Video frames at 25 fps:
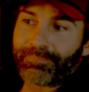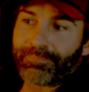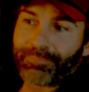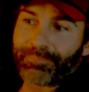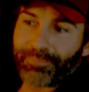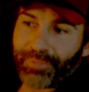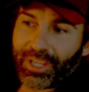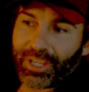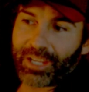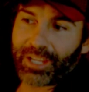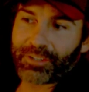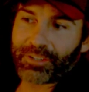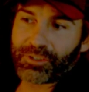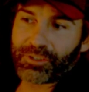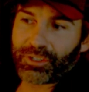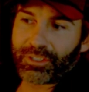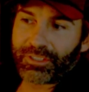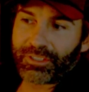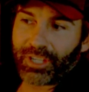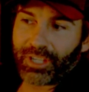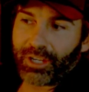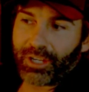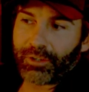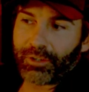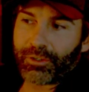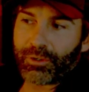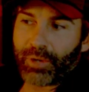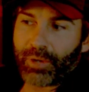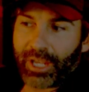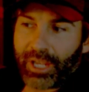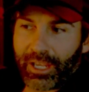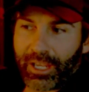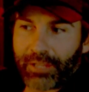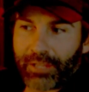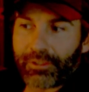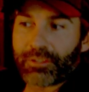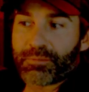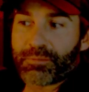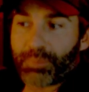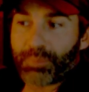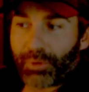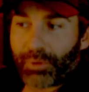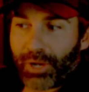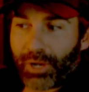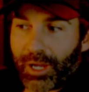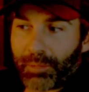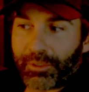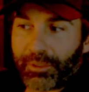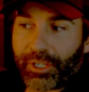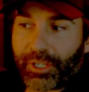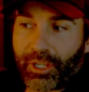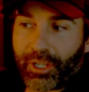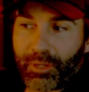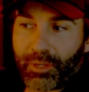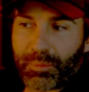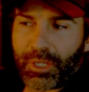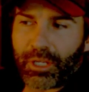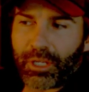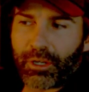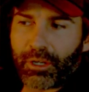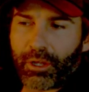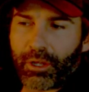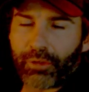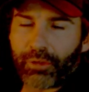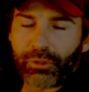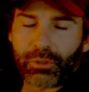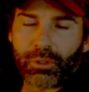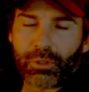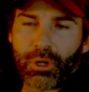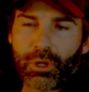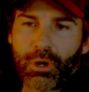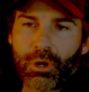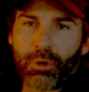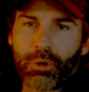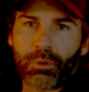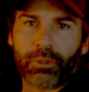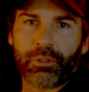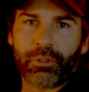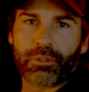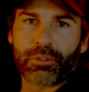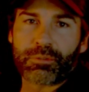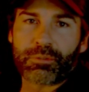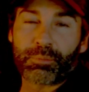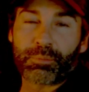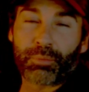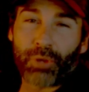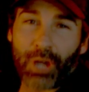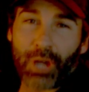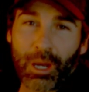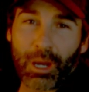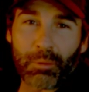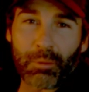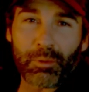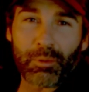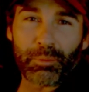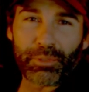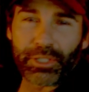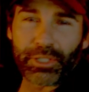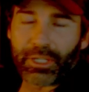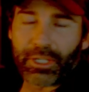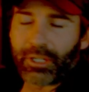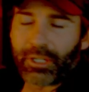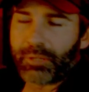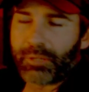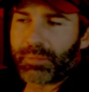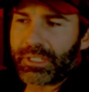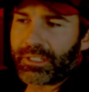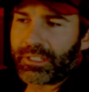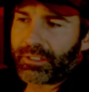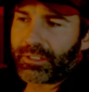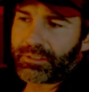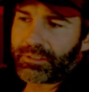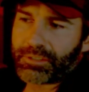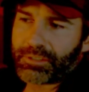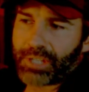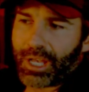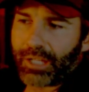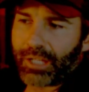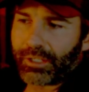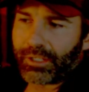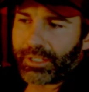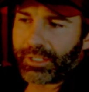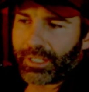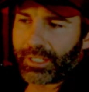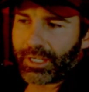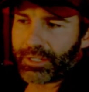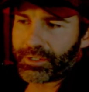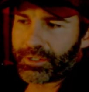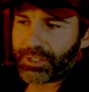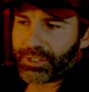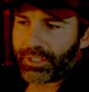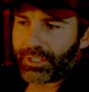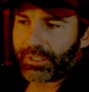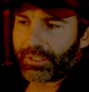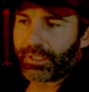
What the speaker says: that should tell you, hey, there's probably going to be another low, or there's probably going to be consolidation.